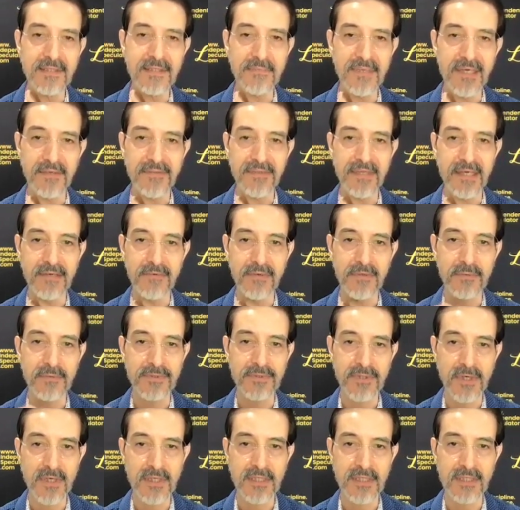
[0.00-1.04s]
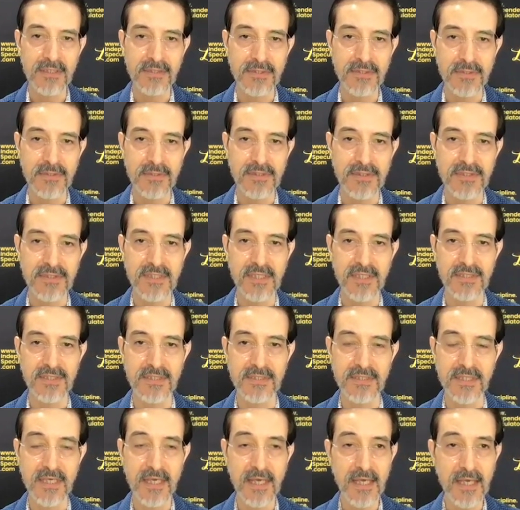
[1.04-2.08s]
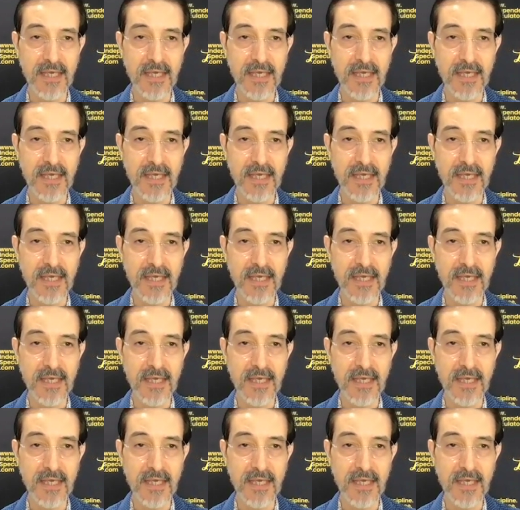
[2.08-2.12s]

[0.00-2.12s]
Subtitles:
about that when we were talking jurisdictions.